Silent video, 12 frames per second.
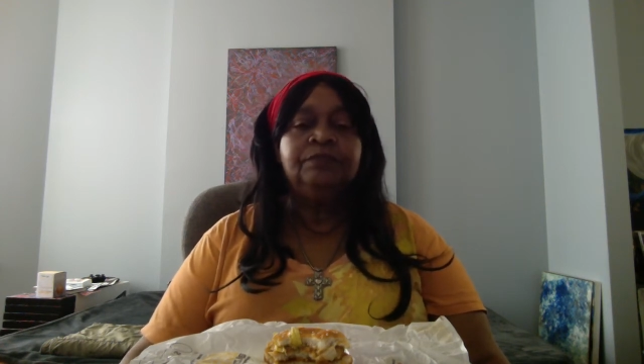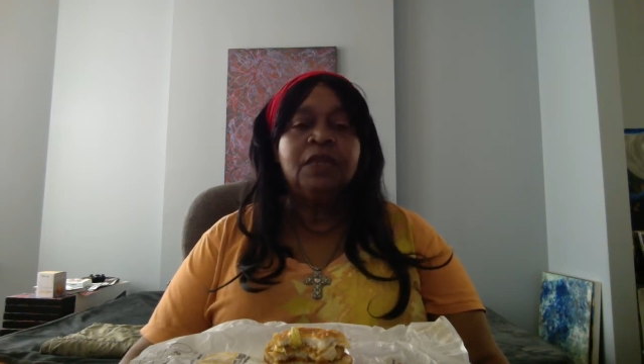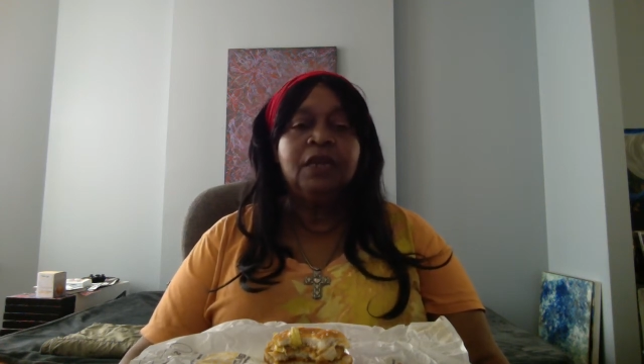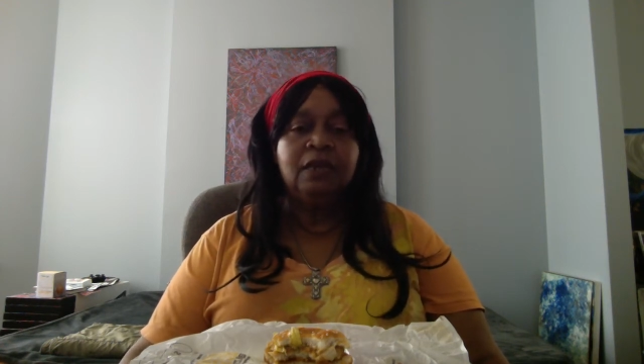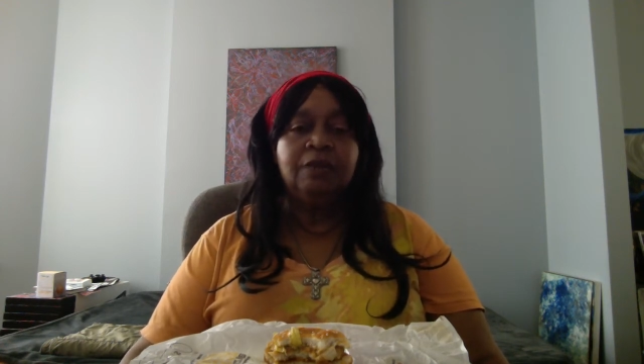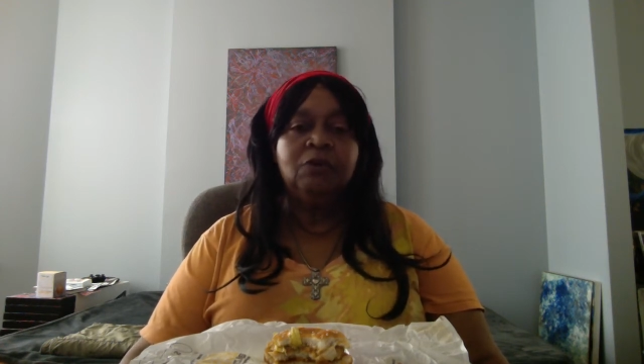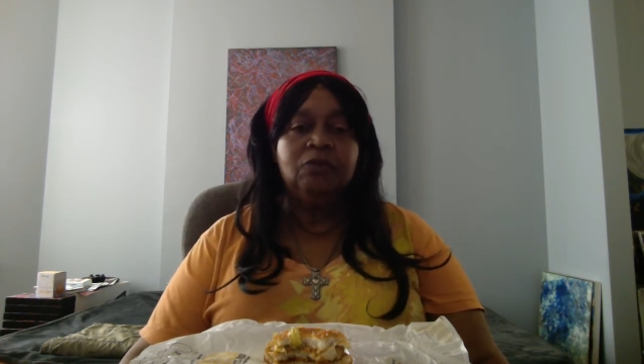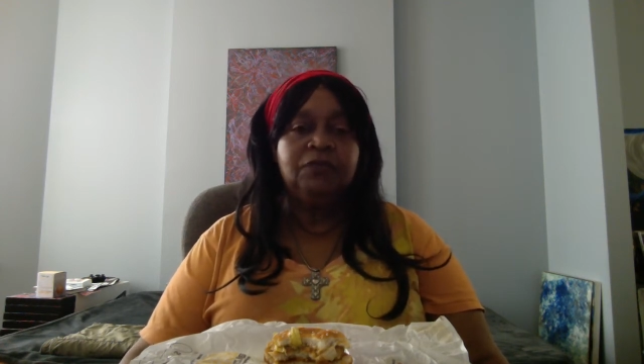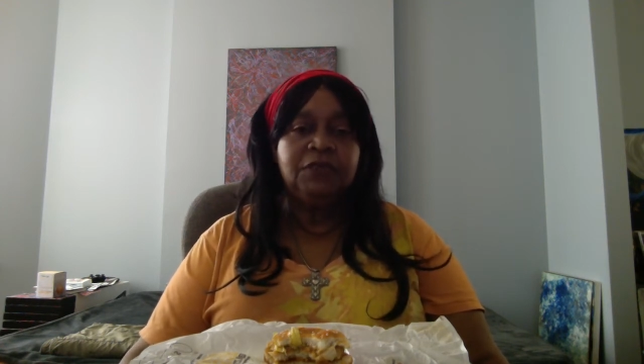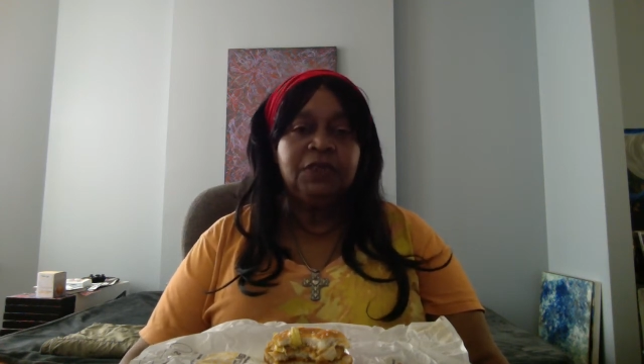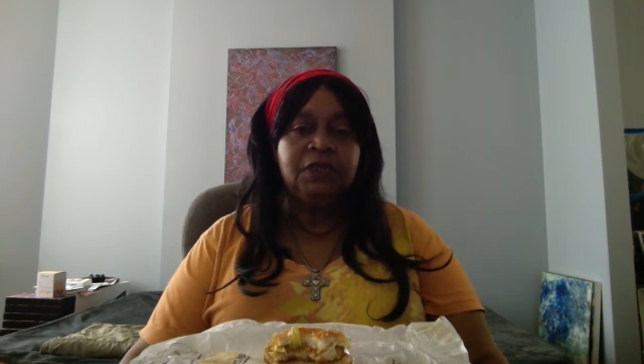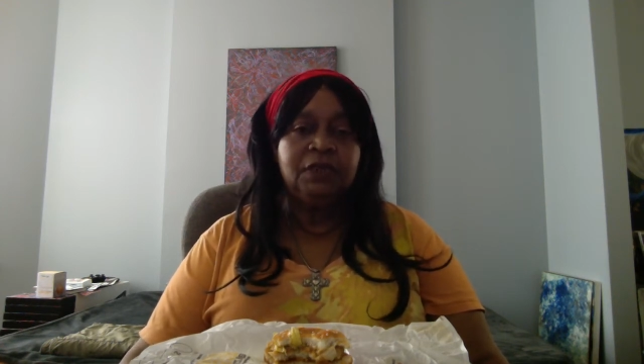And they both
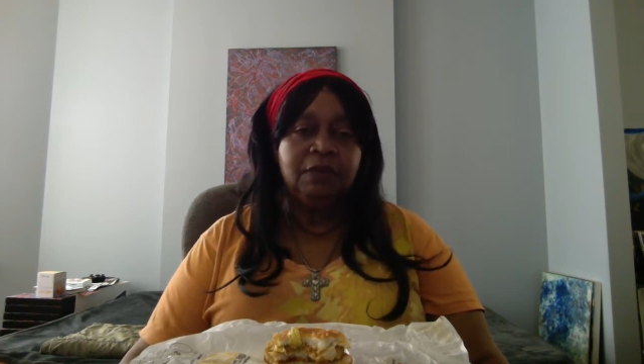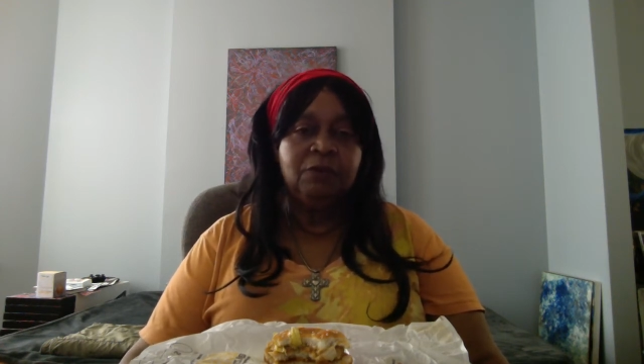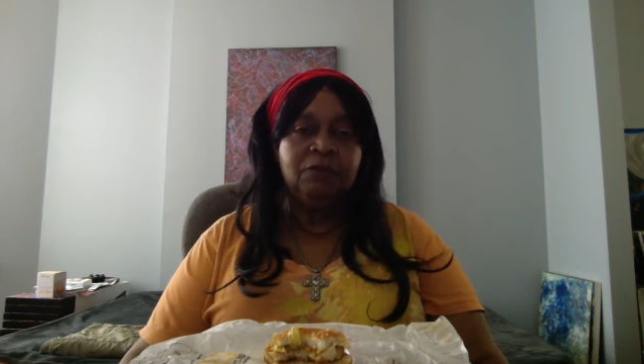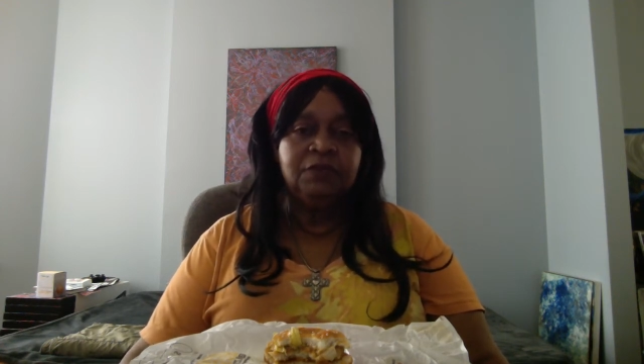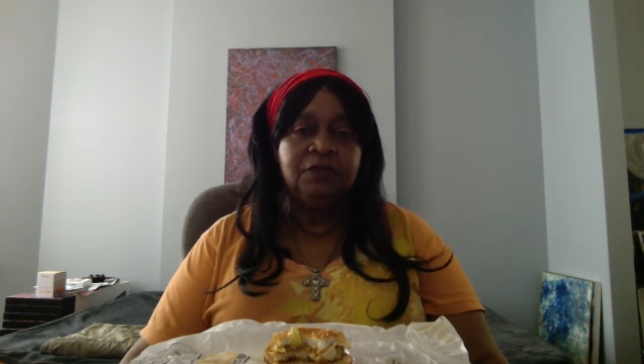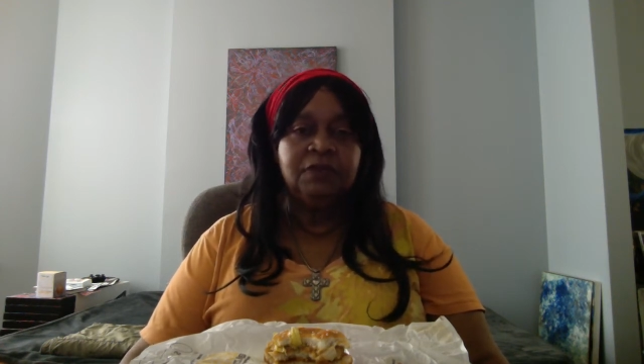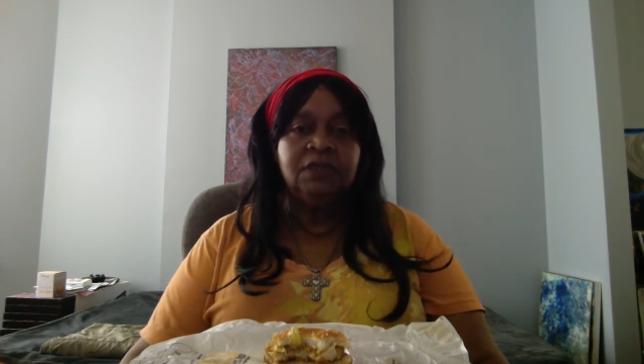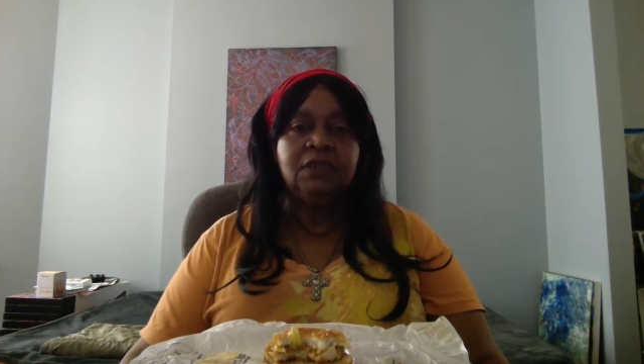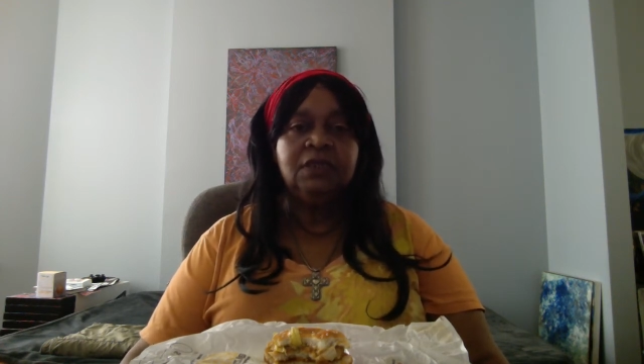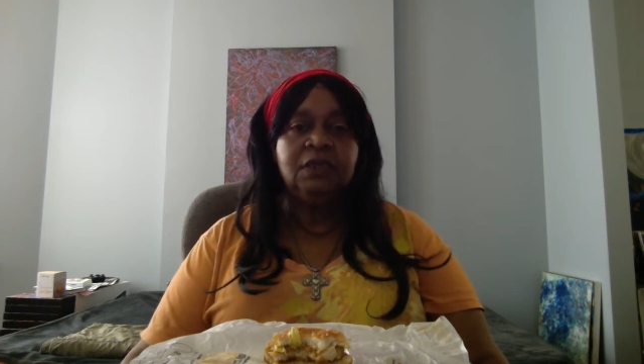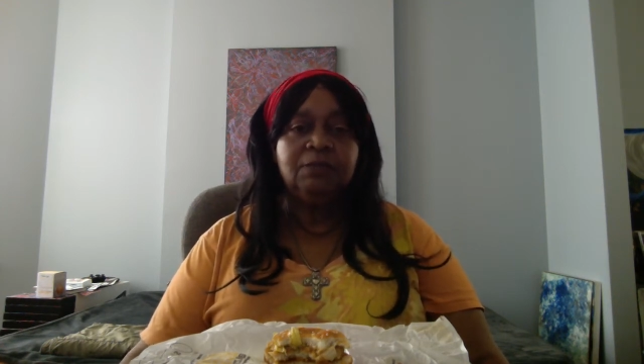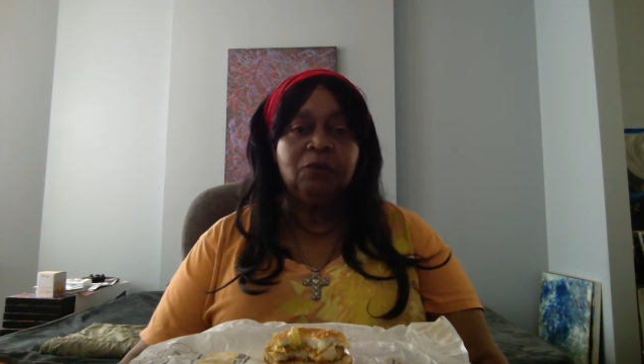did, and they both succeeded,
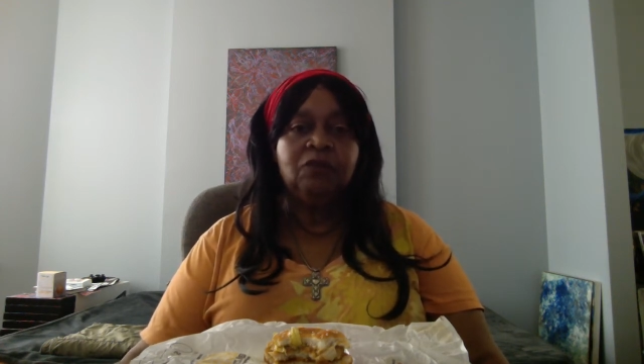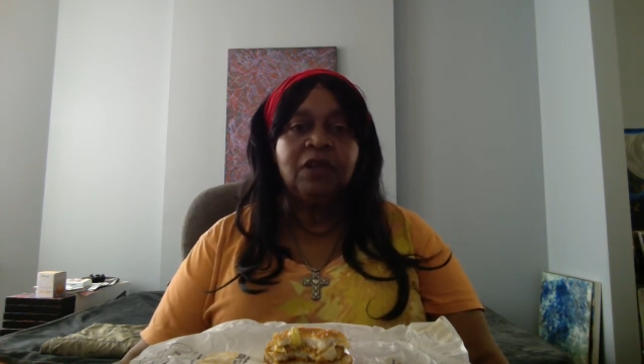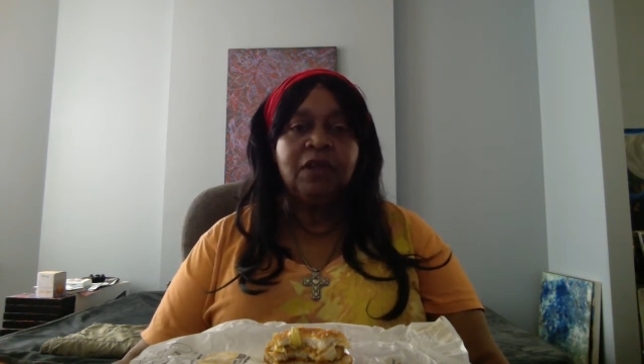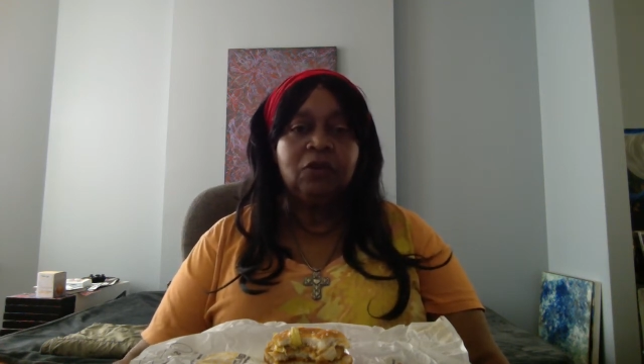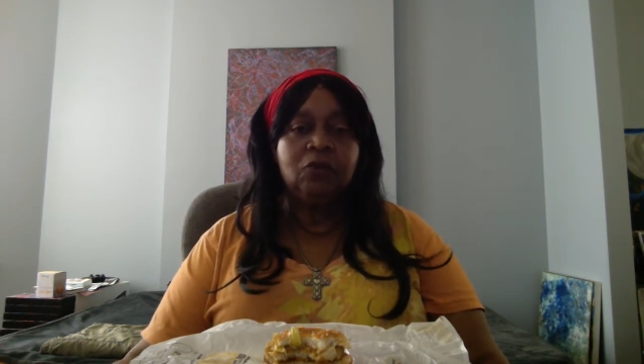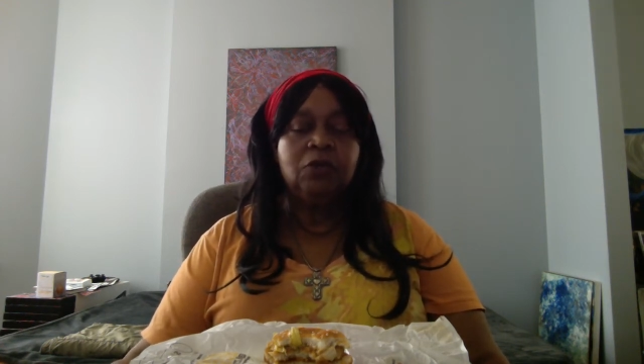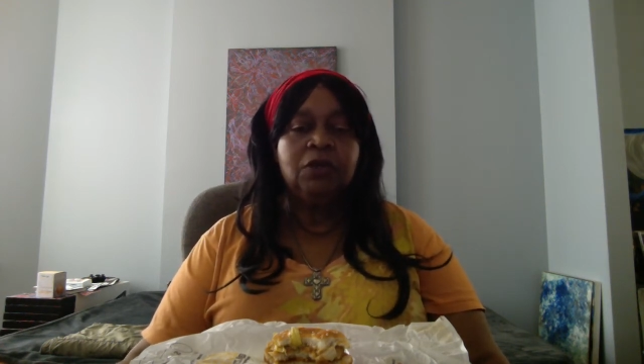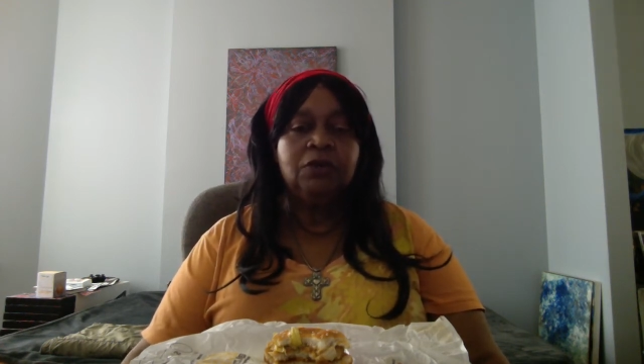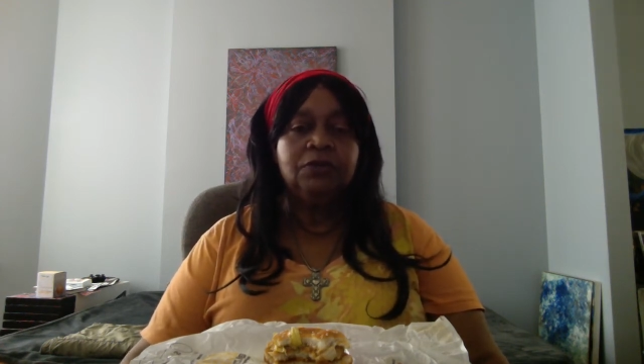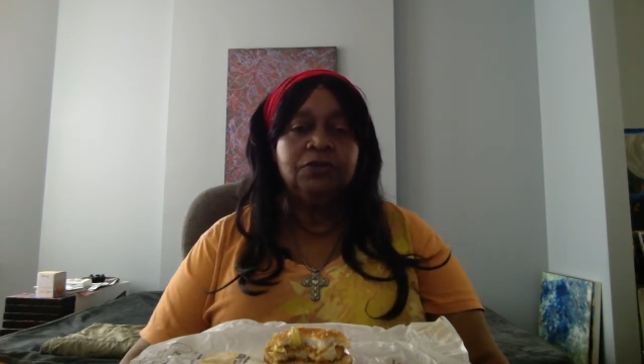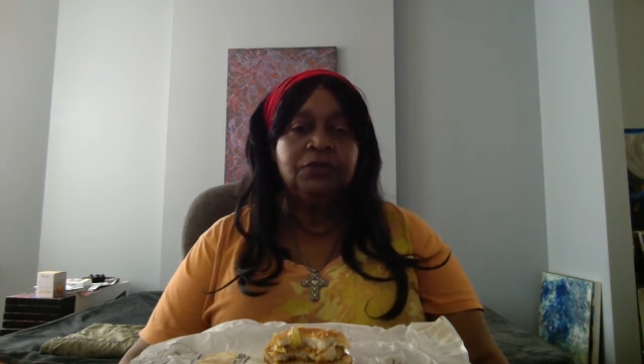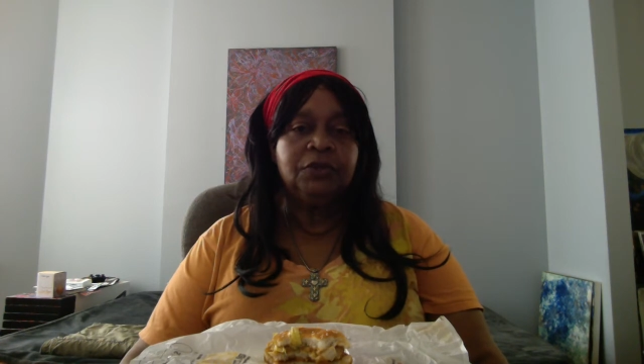they both got
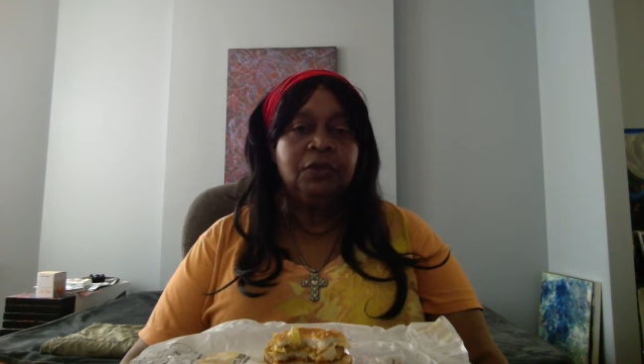careers.